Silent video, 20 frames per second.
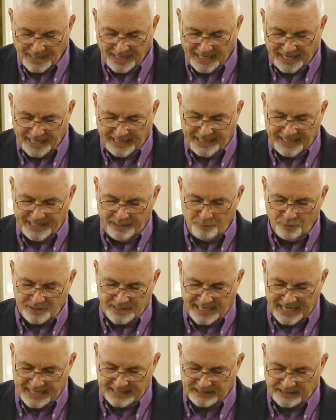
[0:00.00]
And he was
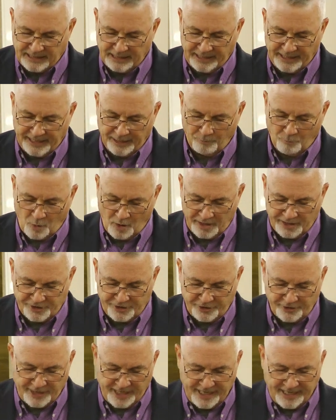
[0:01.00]
asking him, 'What is
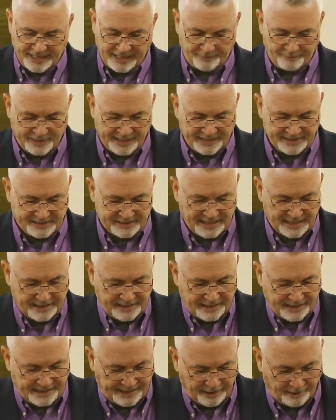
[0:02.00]
your name?' And he said
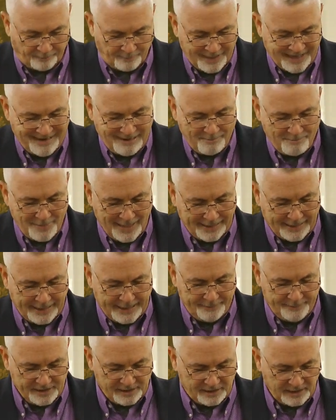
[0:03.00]
to him, 'My
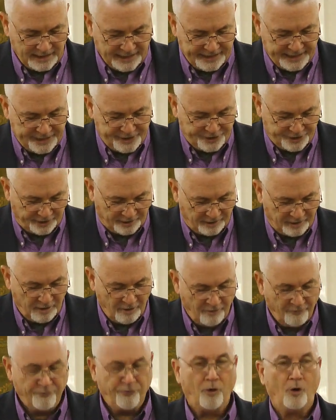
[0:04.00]
name is Legion,
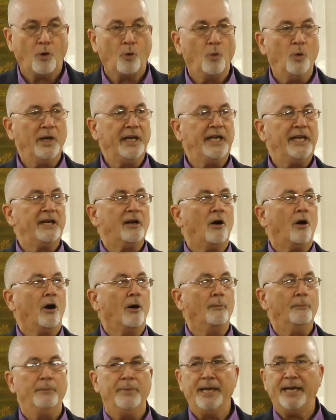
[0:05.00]
for we
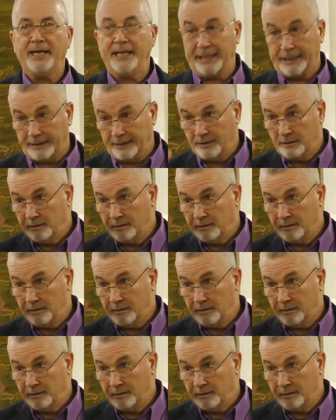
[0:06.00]
are many.'"